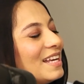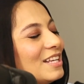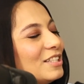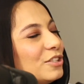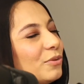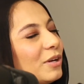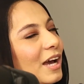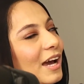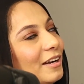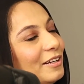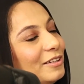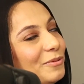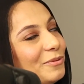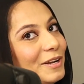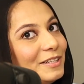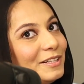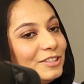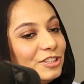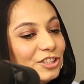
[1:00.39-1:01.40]
So we kind of
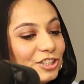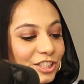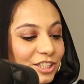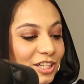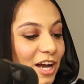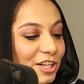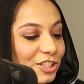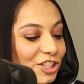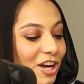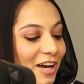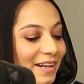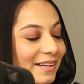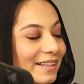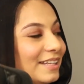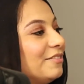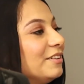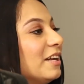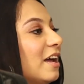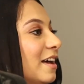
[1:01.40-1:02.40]
want to just touch on,
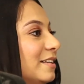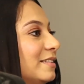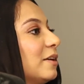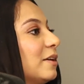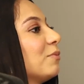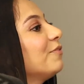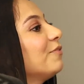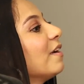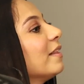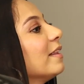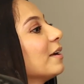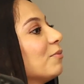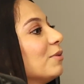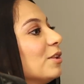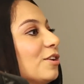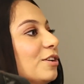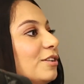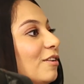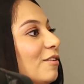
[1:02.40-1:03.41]
even us, like we felt like we
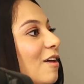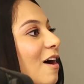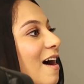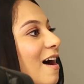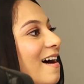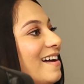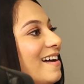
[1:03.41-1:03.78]
learned a lot